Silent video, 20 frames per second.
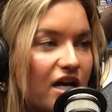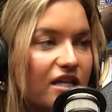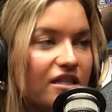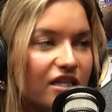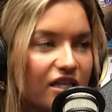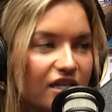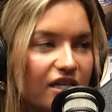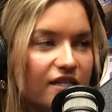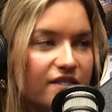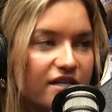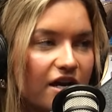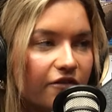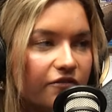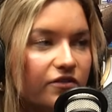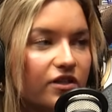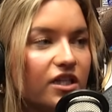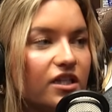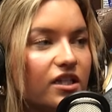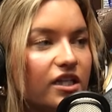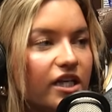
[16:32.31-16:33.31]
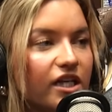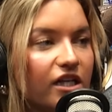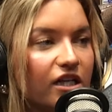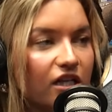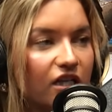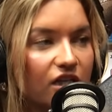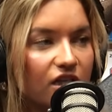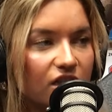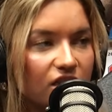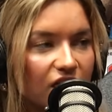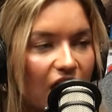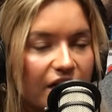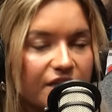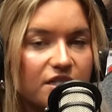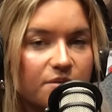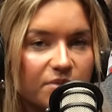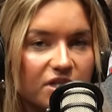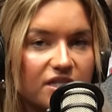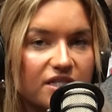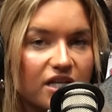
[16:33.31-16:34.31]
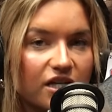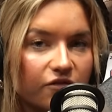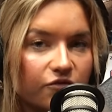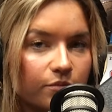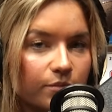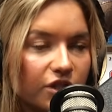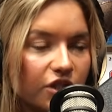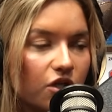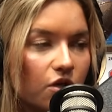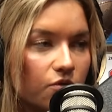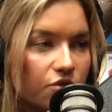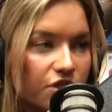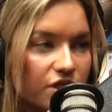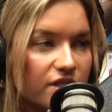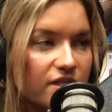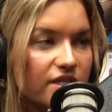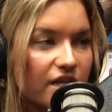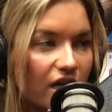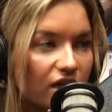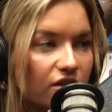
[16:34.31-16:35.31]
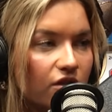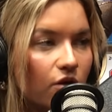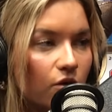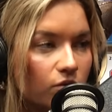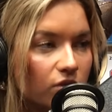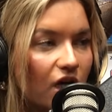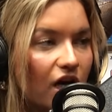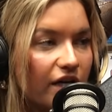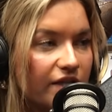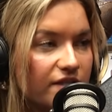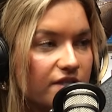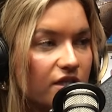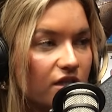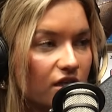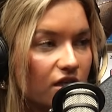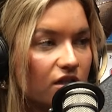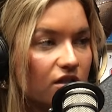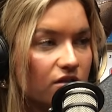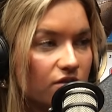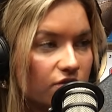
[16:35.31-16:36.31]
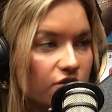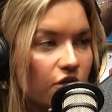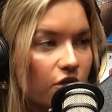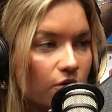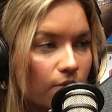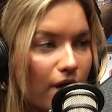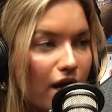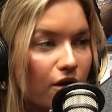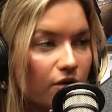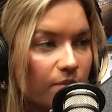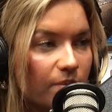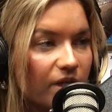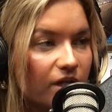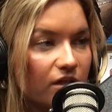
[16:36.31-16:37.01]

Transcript: I think he definitely got some insight from the coaches that the O-line's going to turn around a bit.